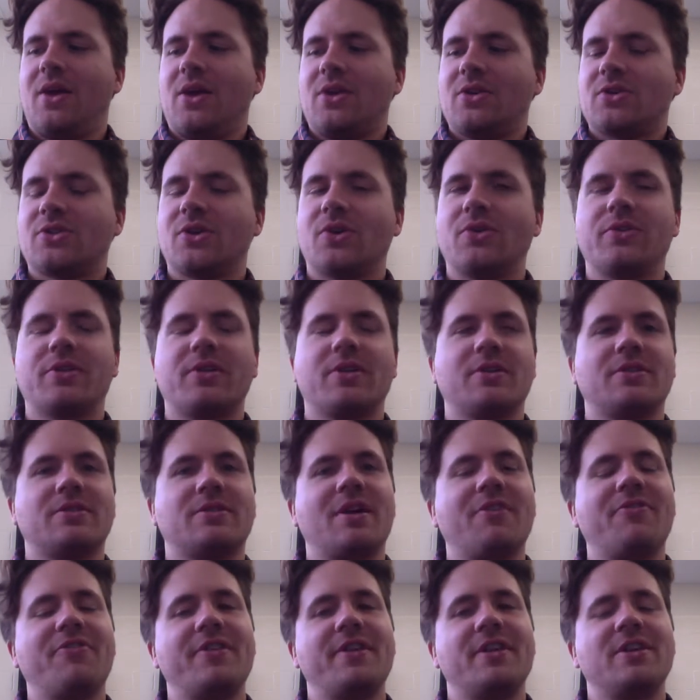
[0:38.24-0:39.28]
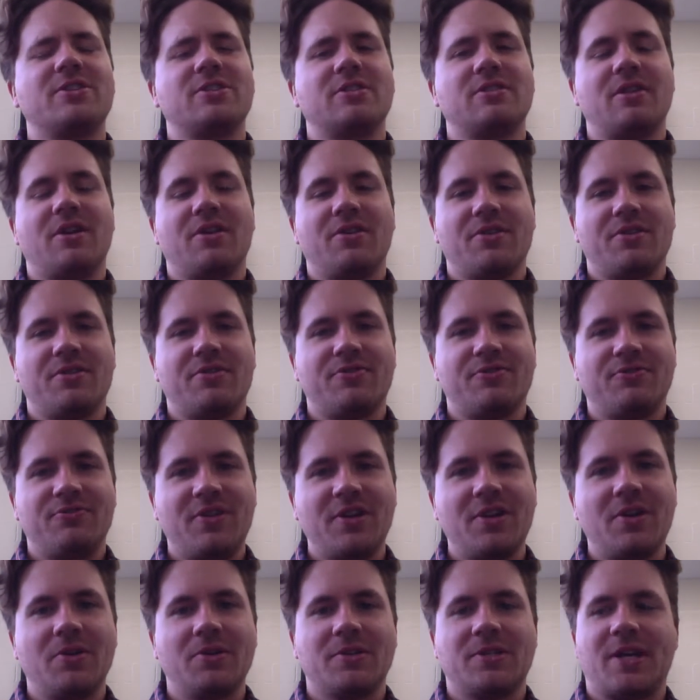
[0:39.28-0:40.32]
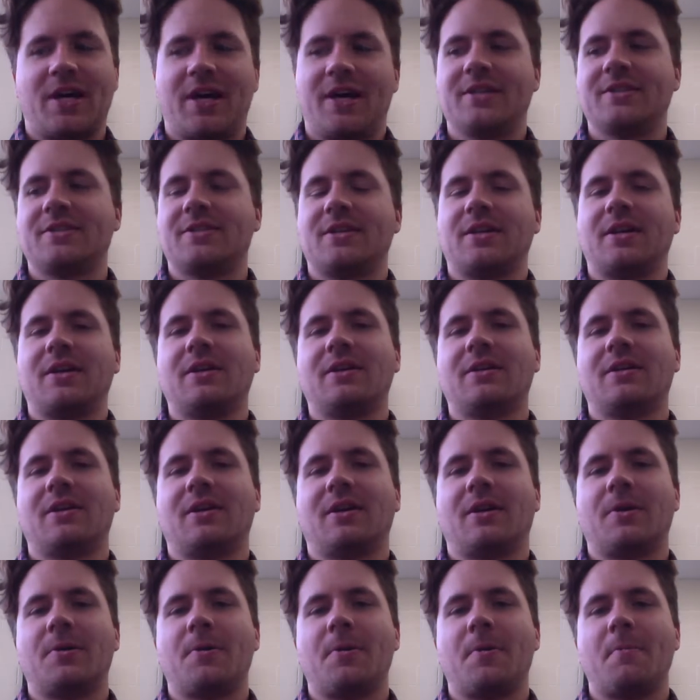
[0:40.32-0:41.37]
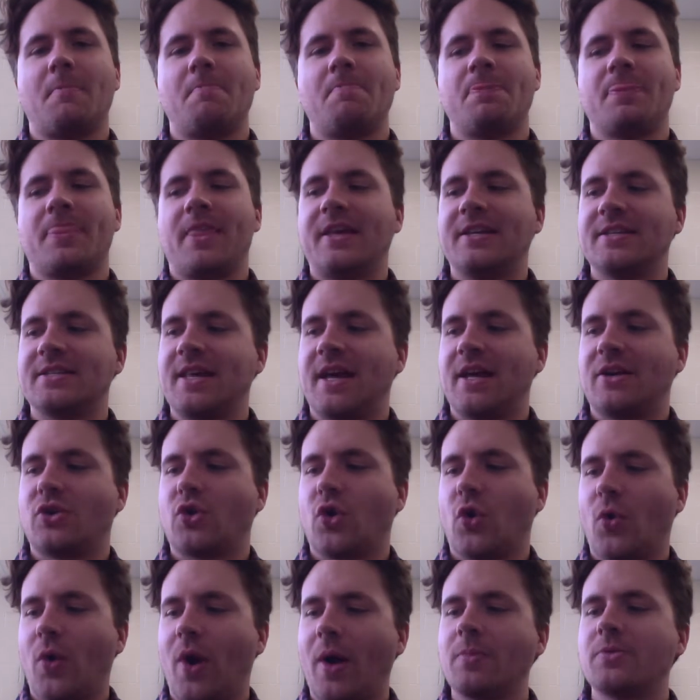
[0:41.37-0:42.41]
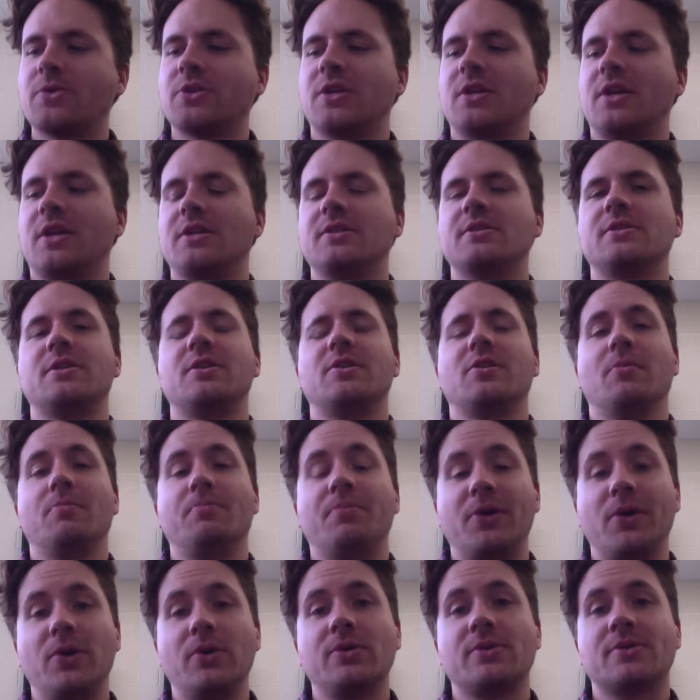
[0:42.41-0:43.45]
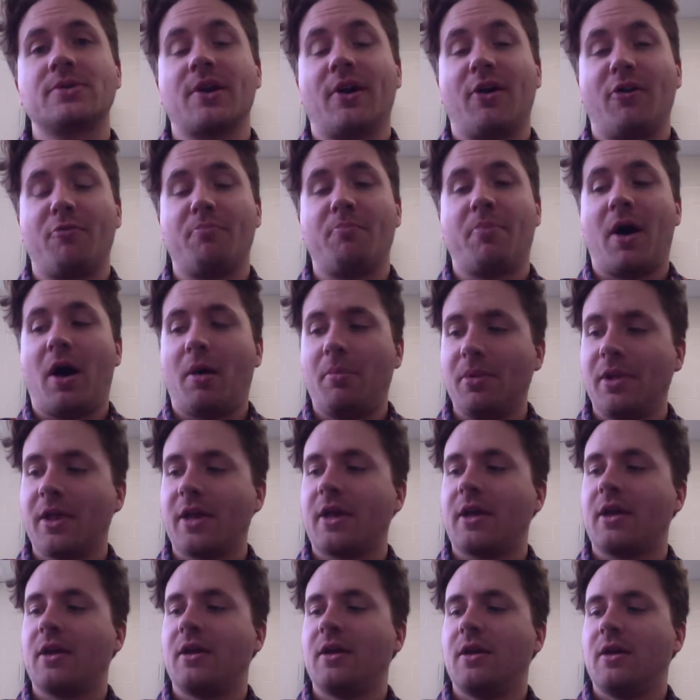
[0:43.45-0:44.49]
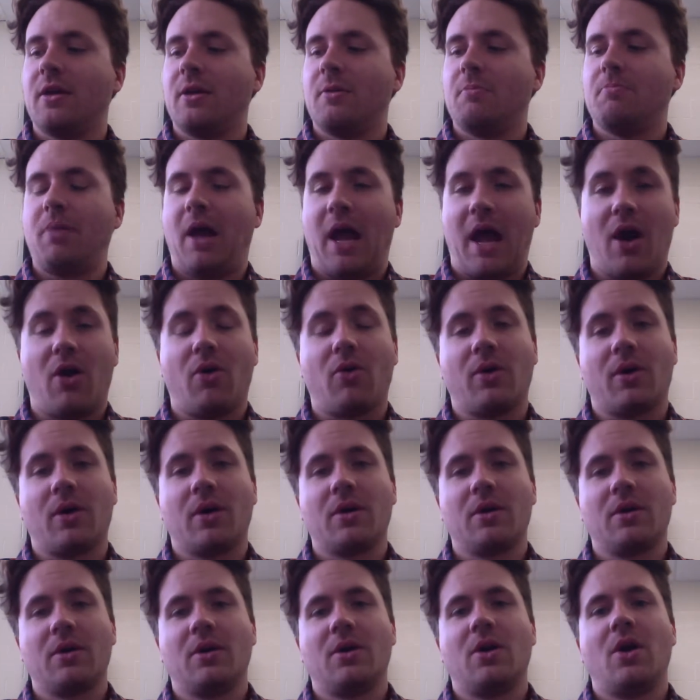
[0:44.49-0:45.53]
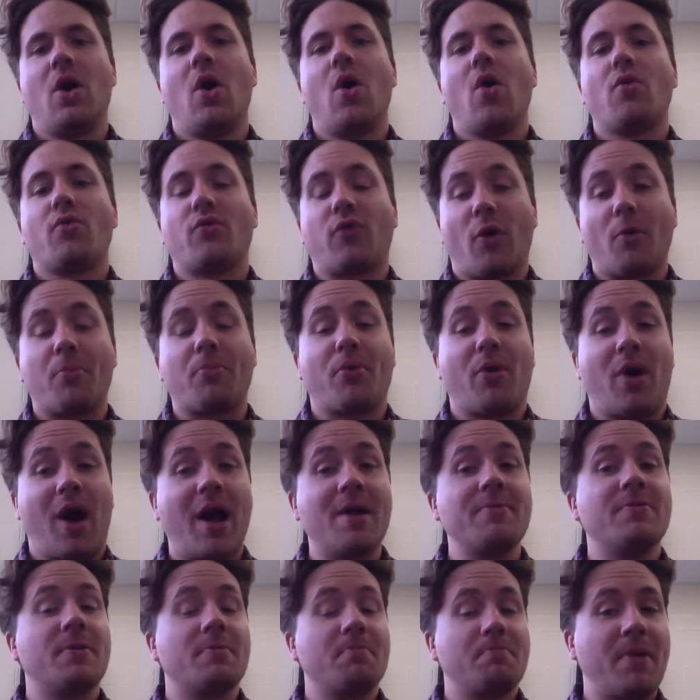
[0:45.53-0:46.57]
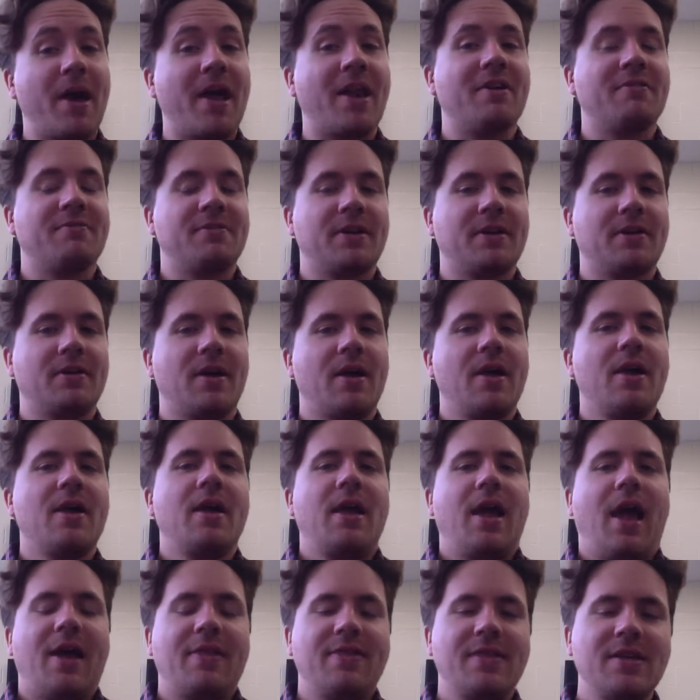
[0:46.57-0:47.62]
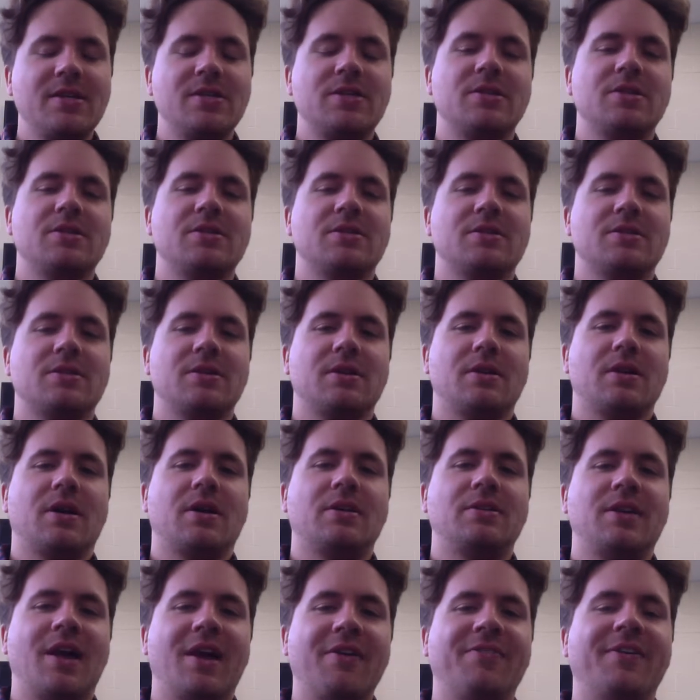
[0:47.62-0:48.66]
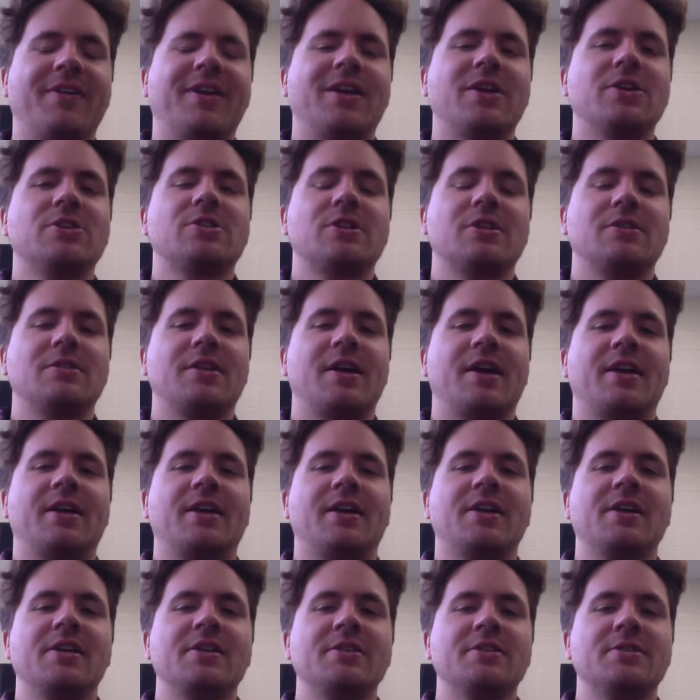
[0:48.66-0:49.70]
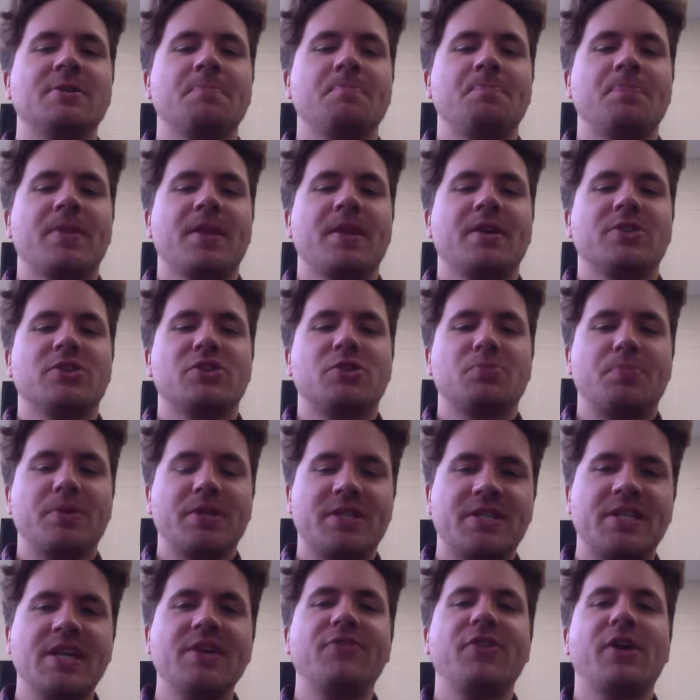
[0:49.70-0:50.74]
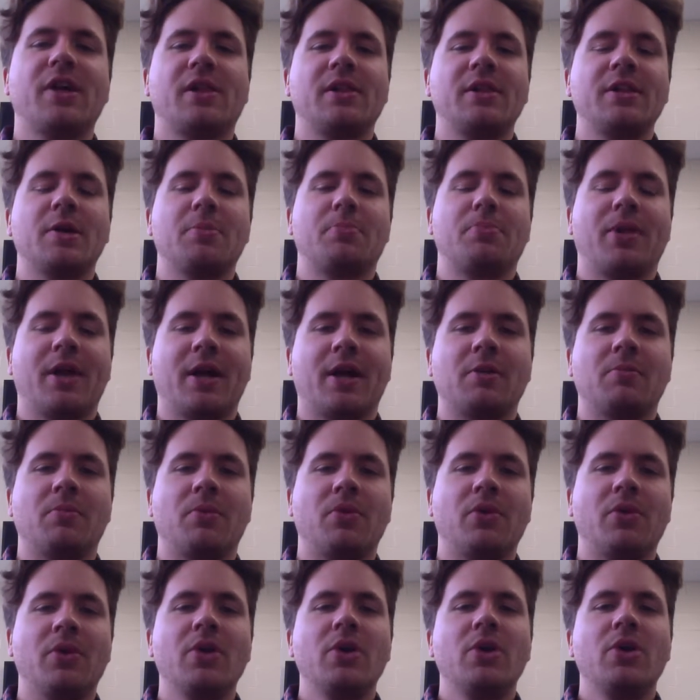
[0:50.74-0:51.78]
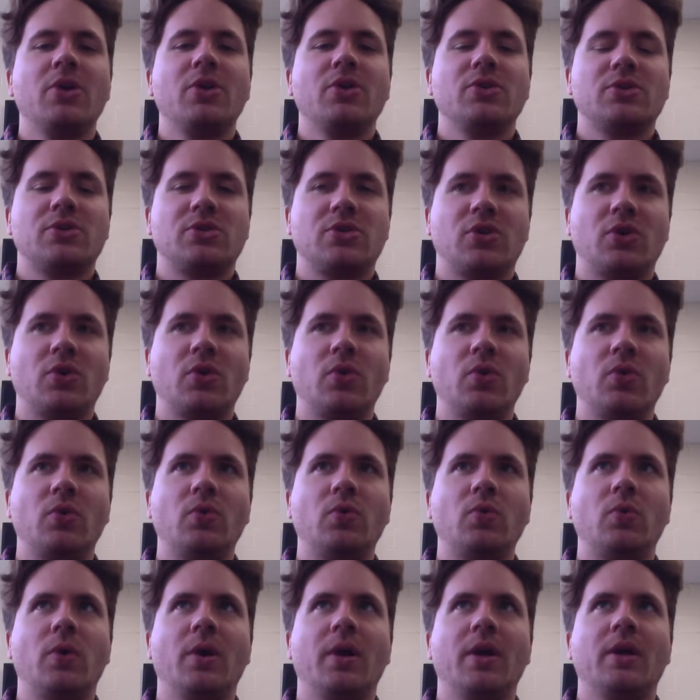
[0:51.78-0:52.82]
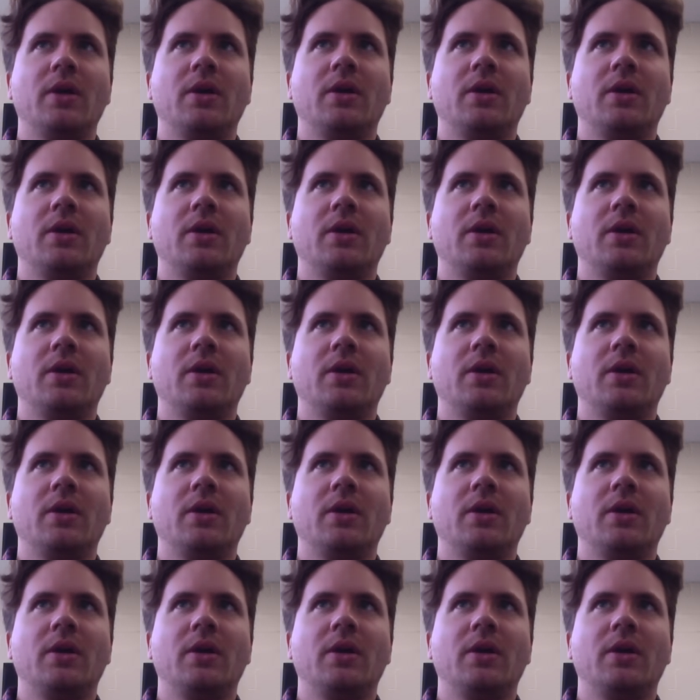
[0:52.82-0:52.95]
So the definition of Vito Tanzi is that corruption is the abuse of public power for private benefit. And this is a definition that is specifically applicable to